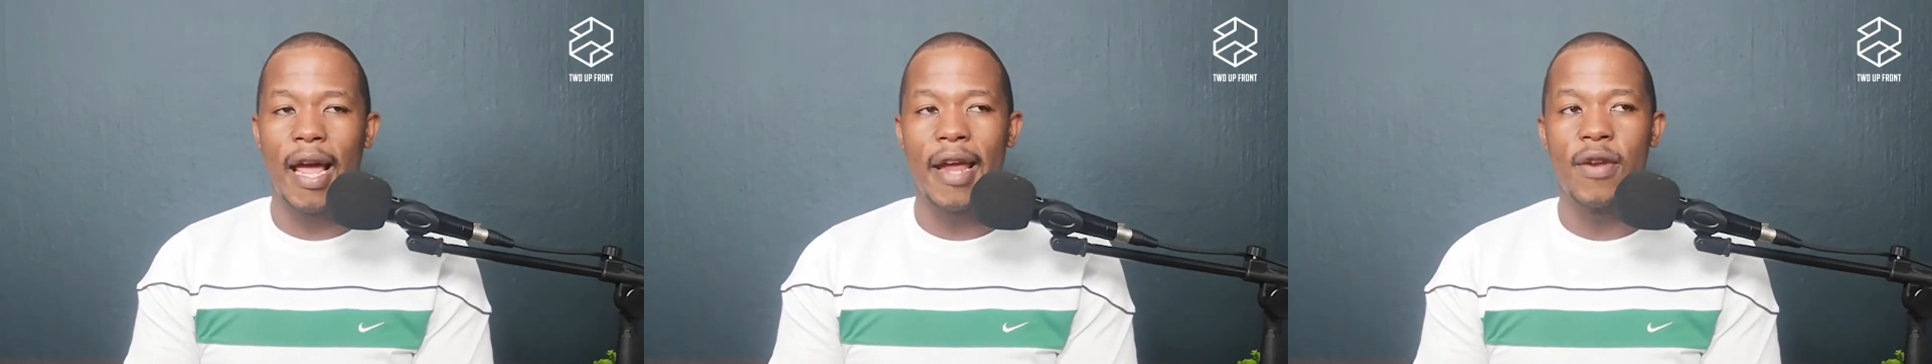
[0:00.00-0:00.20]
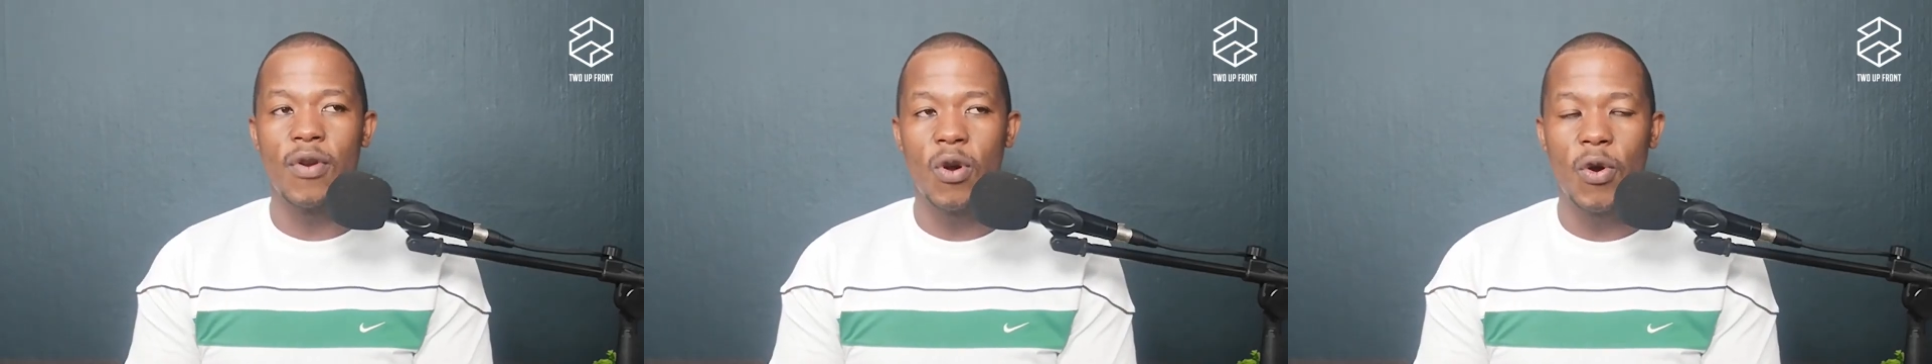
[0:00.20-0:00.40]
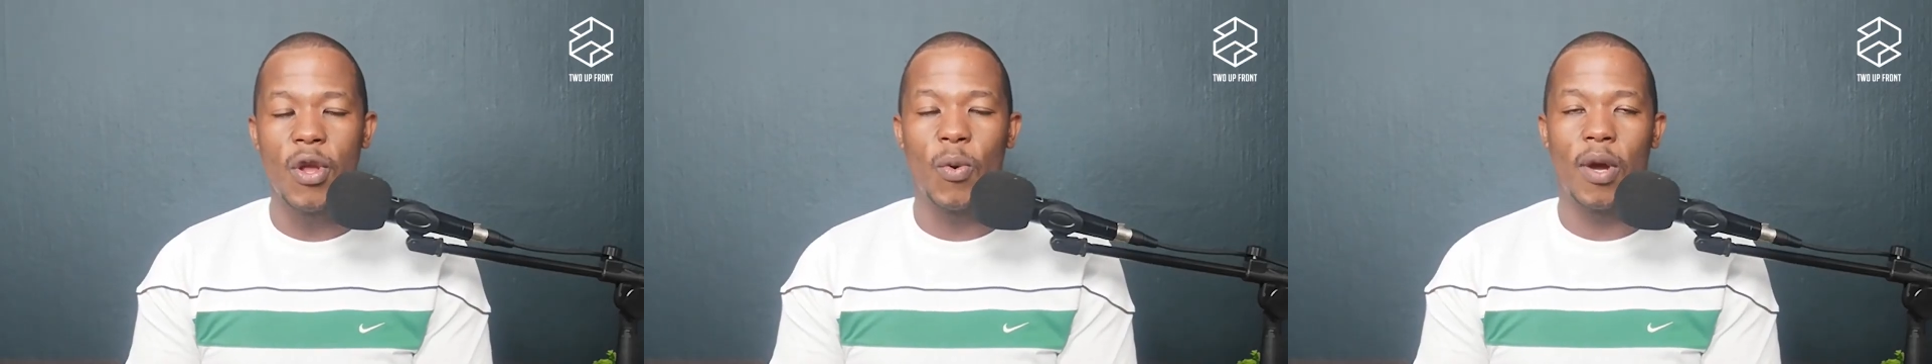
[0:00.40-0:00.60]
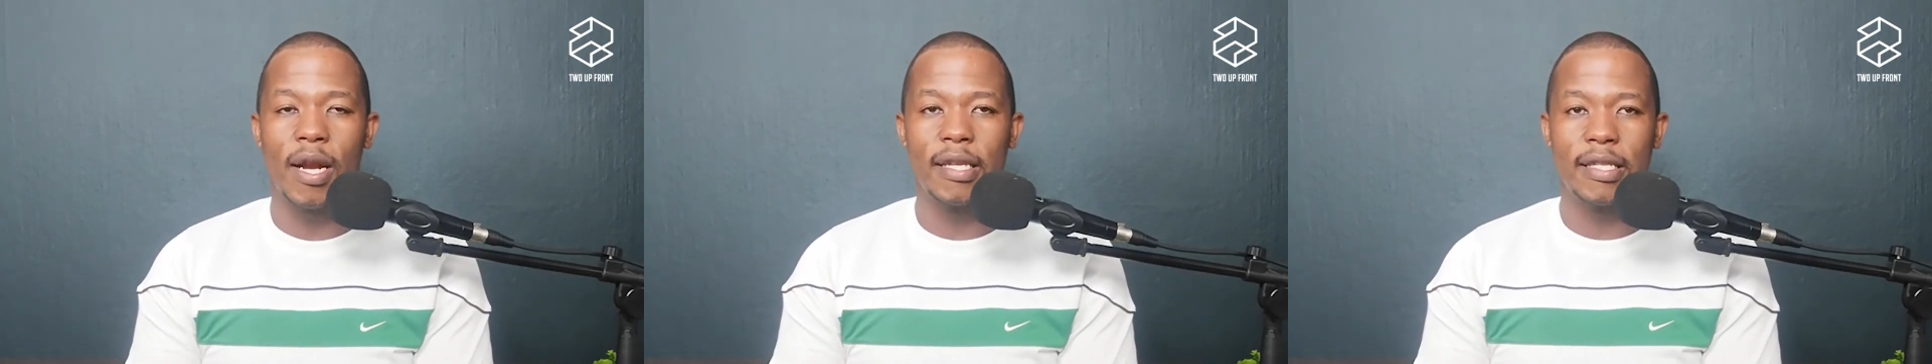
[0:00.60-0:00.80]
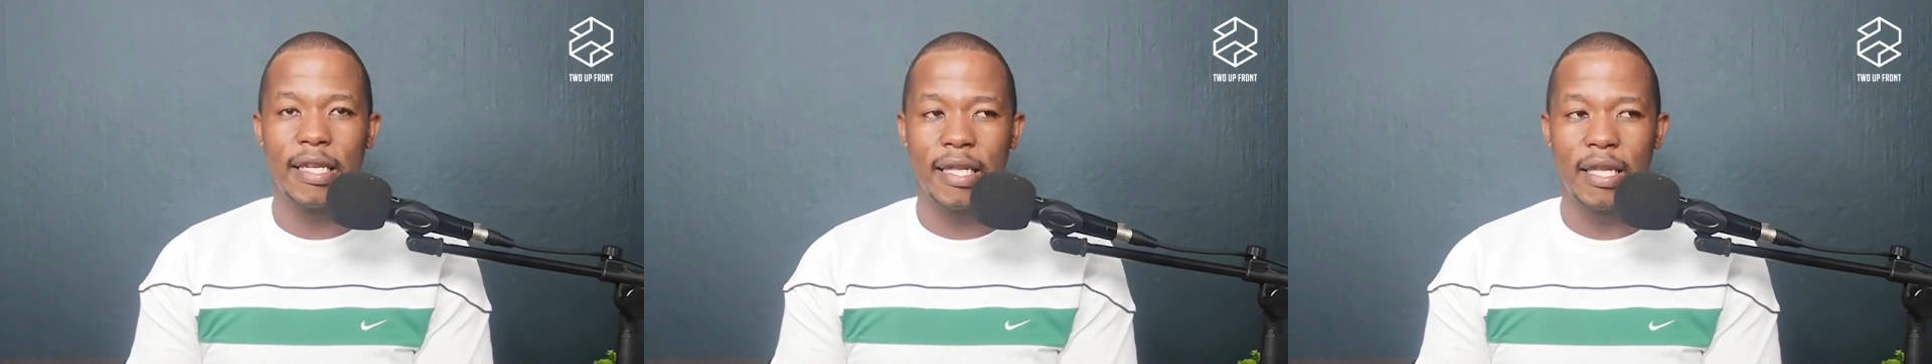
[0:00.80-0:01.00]
I know you want
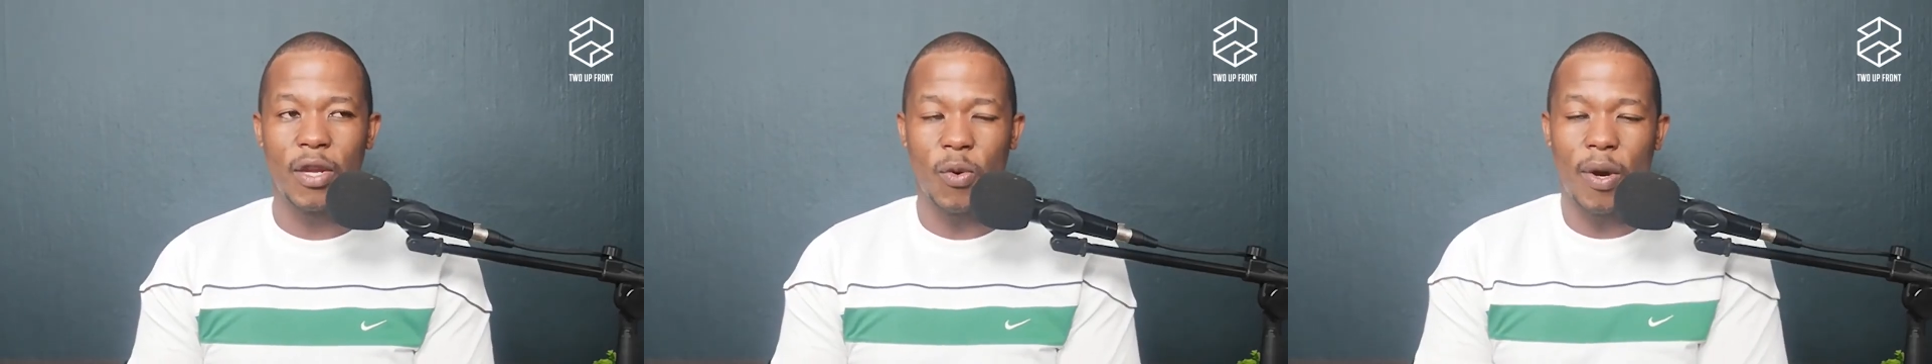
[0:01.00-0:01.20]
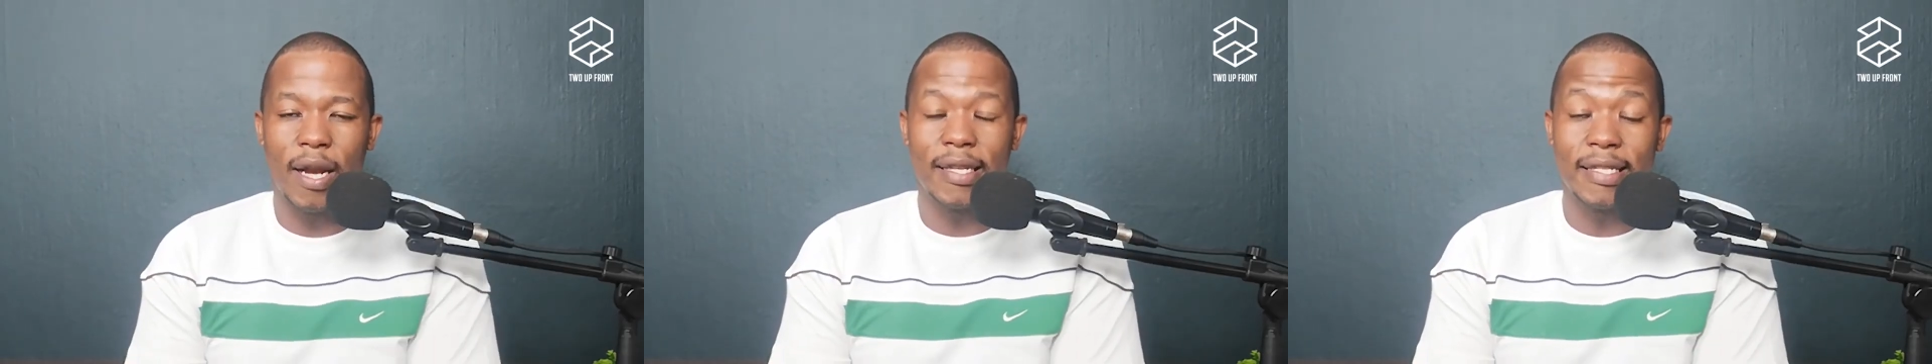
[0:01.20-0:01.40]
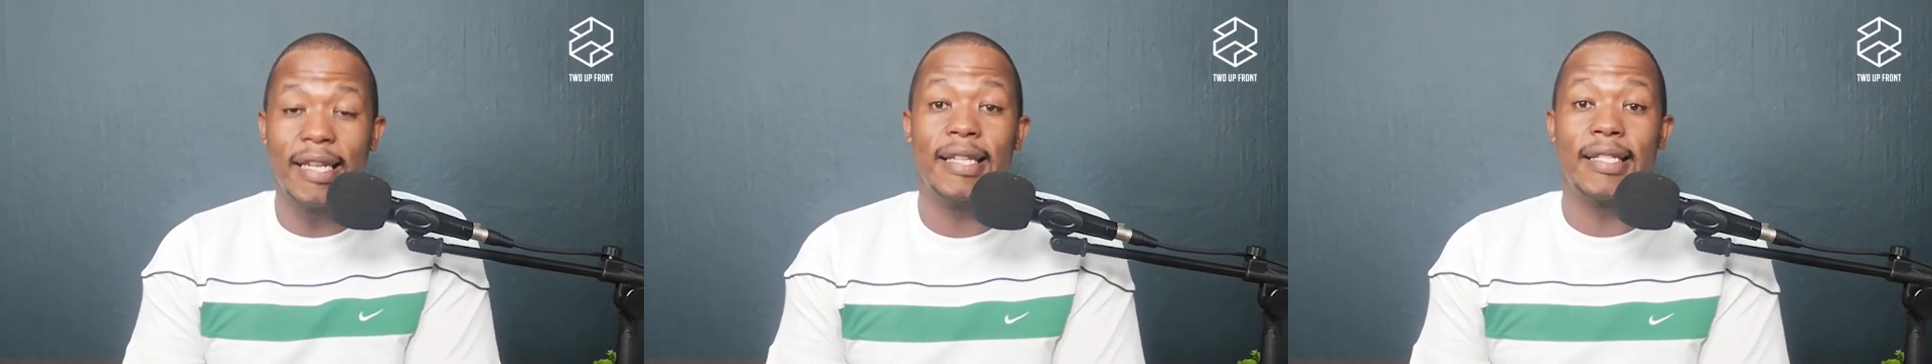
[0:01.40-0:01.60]
to see